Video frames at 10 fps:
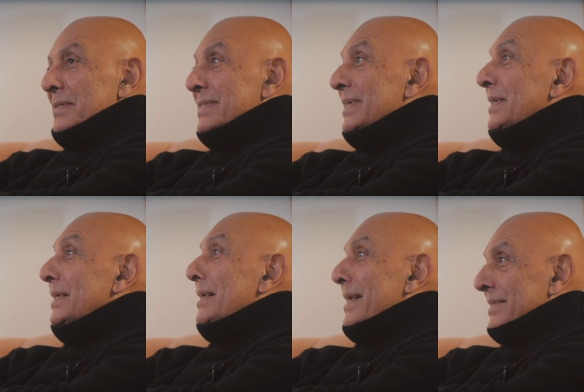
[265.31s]

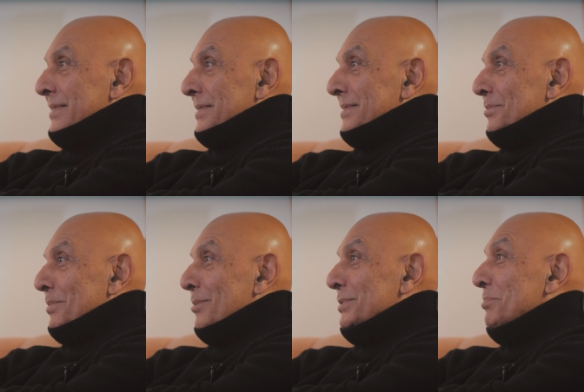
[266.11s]
singing lessons
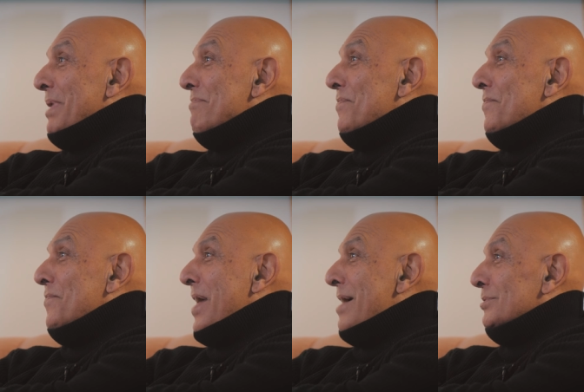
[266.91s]
when I was about
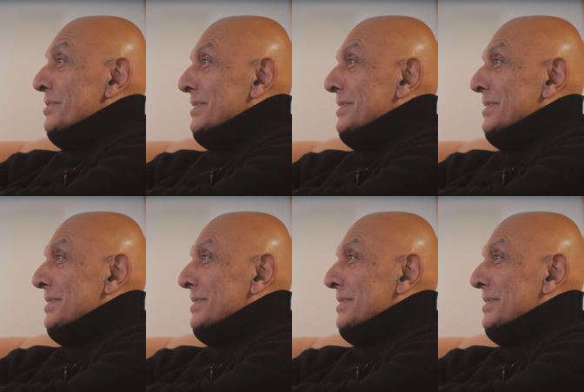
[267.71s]
5 or